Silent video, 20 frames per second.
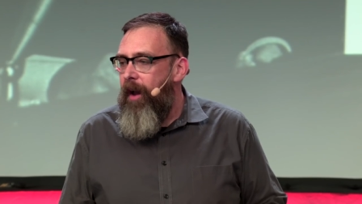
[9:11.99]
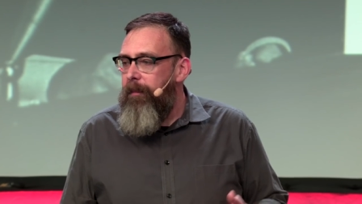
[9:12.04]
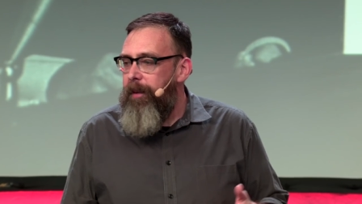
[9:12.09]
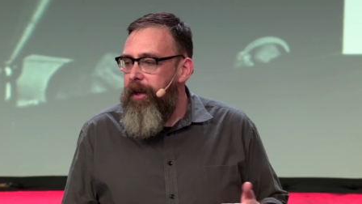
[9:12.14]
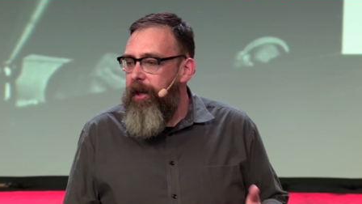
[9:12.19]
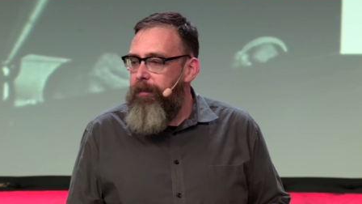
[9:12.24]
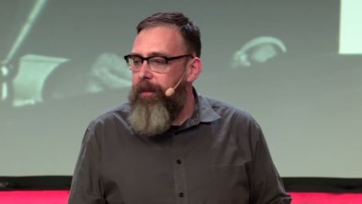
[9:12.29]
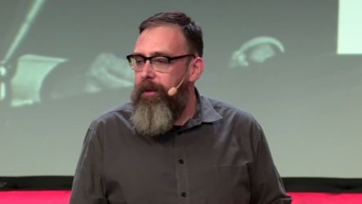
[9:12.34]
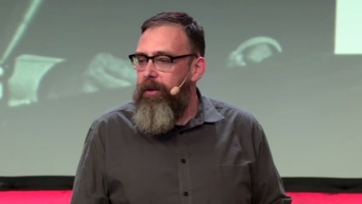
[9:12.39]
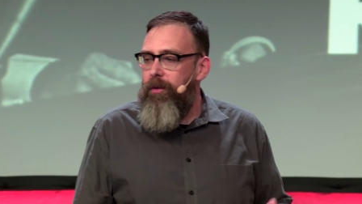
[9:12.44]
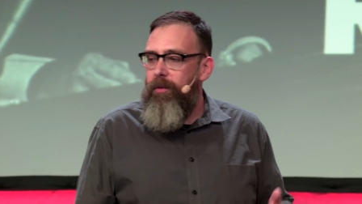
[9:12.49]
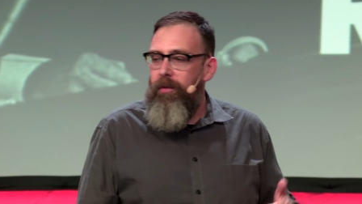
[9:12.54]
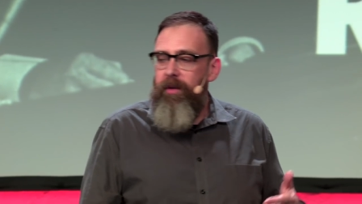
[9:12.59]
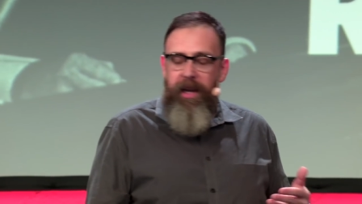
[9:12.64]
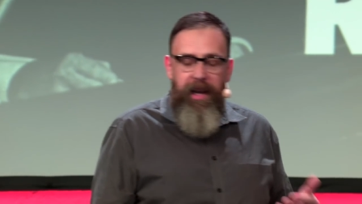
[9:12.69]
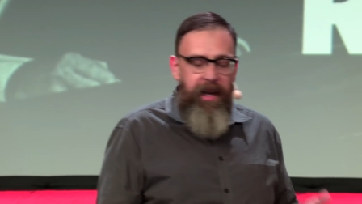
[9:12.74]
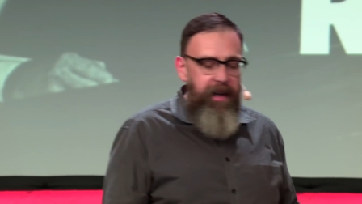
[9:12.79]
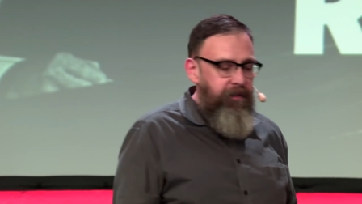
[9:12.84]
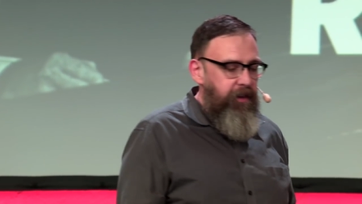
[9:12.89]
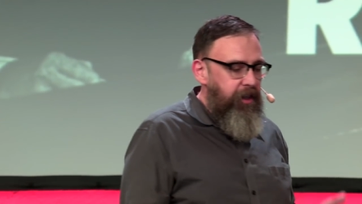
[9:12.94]
People who
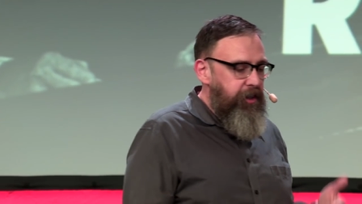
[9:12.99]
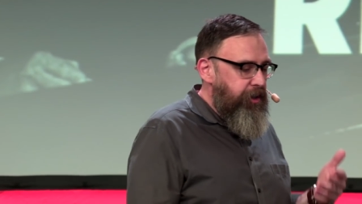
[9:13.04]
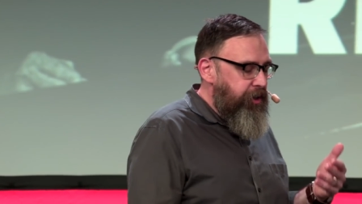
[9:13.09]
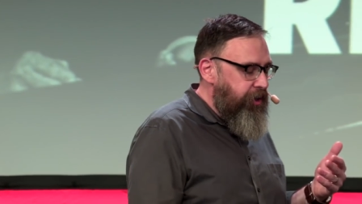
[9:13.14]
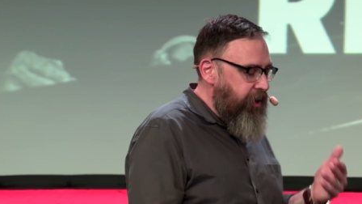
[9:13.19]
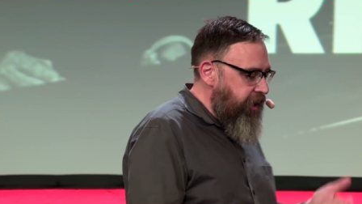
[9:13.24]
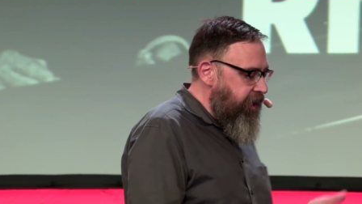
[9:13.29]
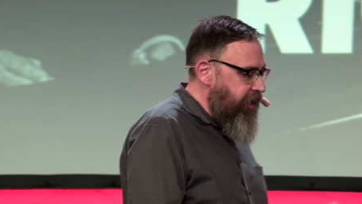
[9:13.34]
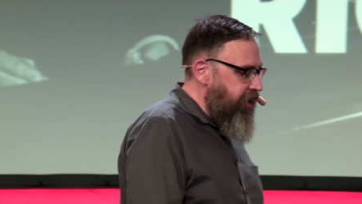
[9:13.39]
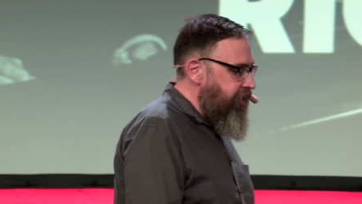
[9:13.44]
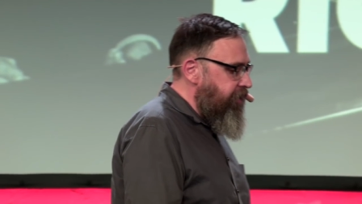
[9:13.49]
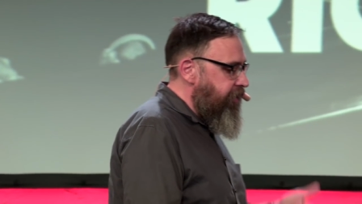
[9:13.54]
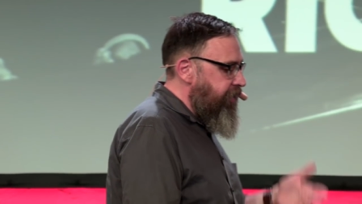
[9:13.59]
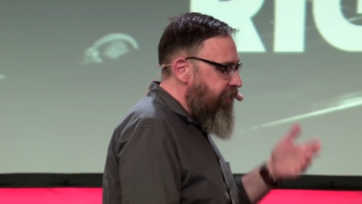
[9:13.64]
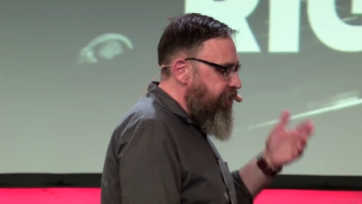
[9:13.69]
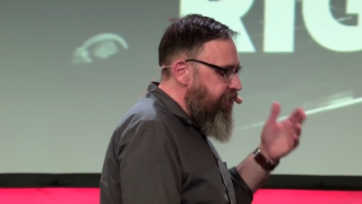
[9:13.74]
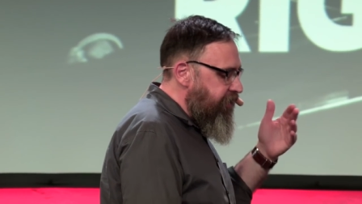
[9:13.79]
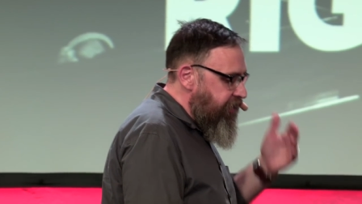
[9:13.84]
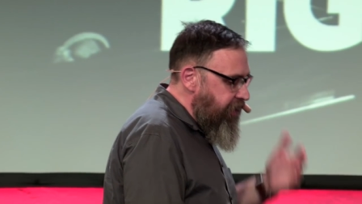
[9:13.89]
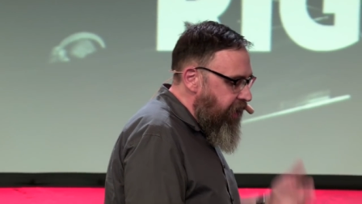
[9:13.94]
gave a shit
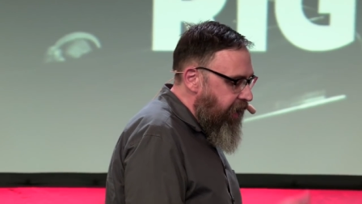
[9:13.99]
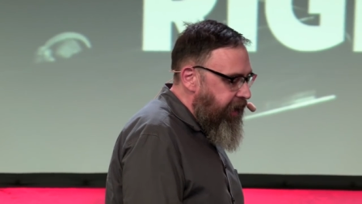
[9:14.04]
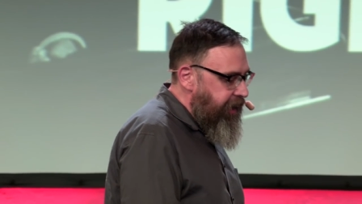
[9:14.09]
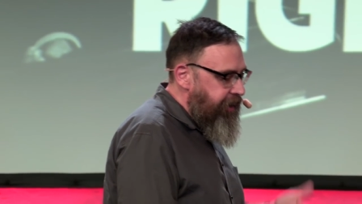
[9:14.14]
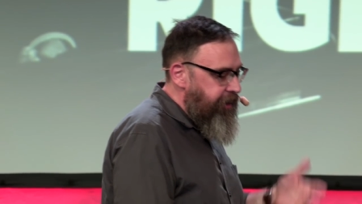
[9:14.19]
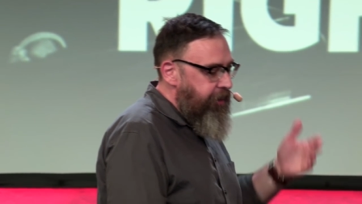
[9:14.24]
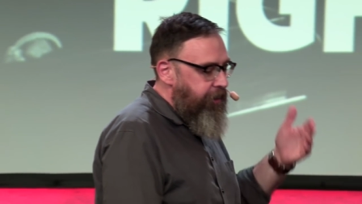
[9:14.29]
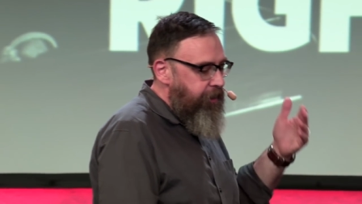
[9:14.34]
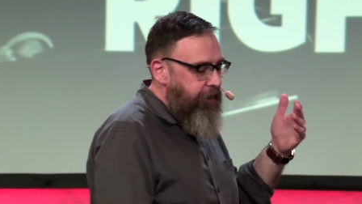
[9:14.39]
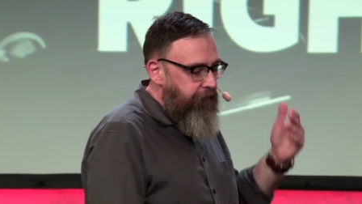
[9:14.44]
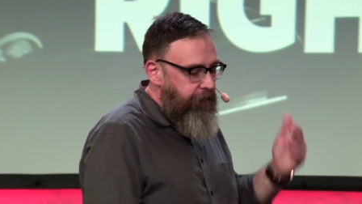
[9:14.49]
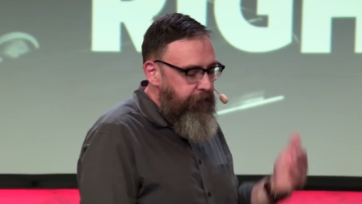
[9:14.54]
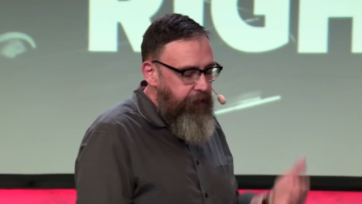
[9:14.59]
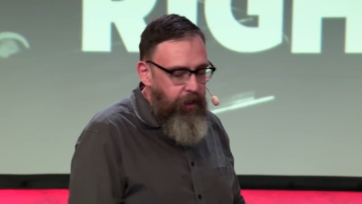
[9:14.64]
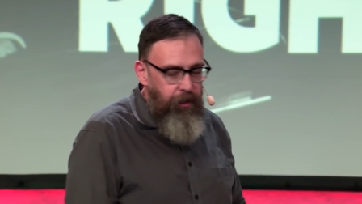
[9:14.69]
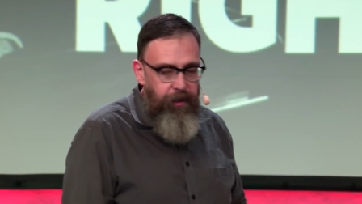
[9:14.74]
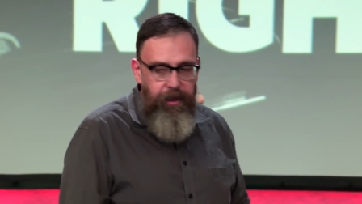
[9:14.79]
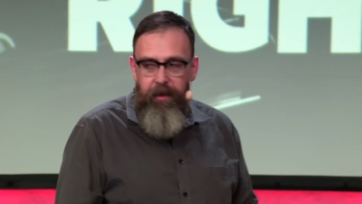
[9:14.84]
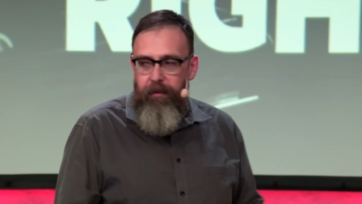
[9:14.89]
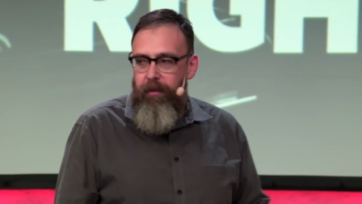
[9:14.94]
designed the
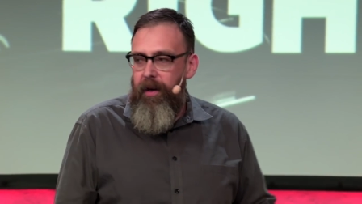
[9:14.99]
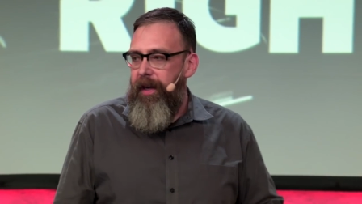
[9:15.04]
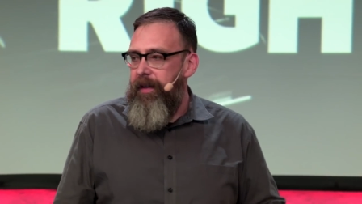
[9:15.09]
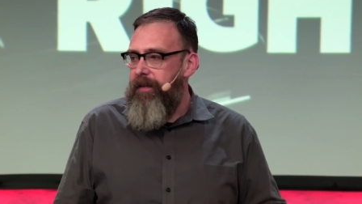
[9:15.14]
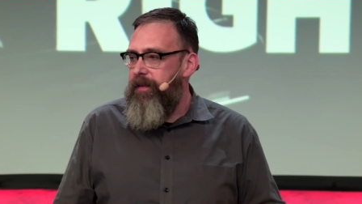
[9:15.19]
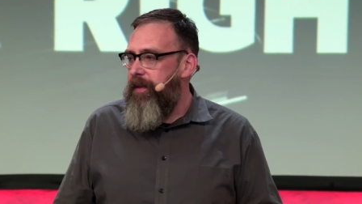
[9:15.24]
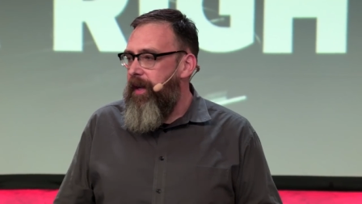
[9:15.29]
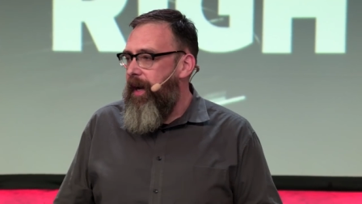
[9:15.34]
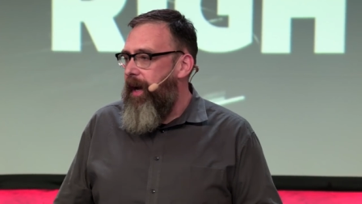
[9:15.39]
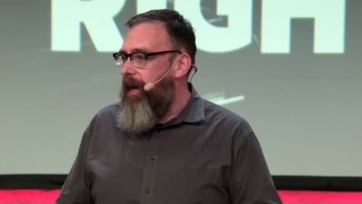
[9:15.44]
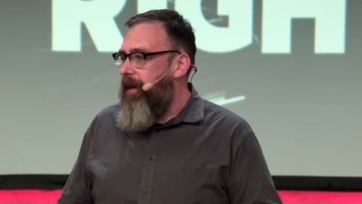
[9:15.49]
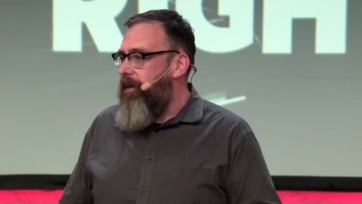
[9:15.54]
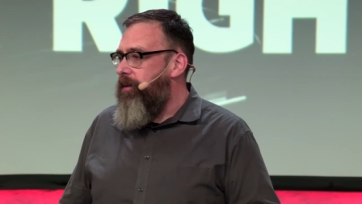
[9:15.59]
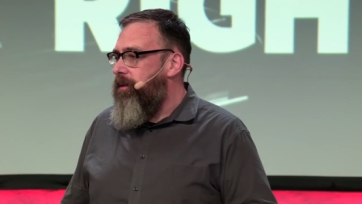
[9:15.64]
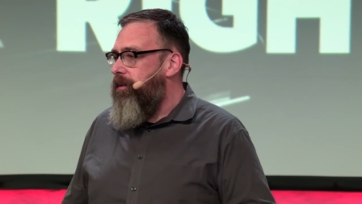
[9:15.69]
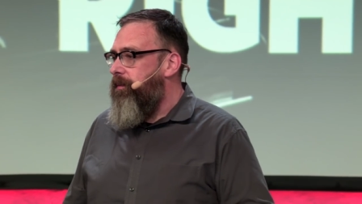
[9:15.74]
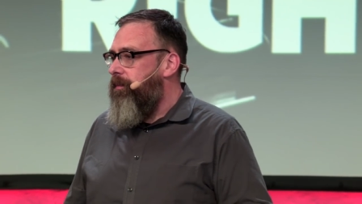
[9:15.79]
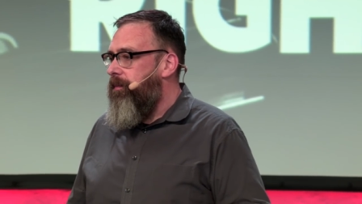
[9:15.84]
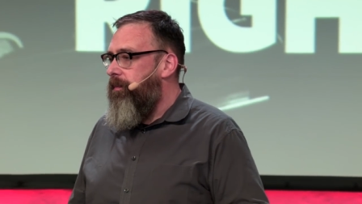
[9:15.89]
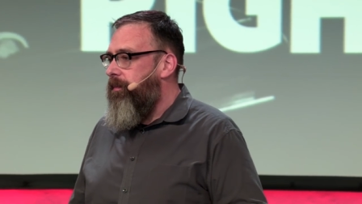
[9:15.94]
Voting Rights Act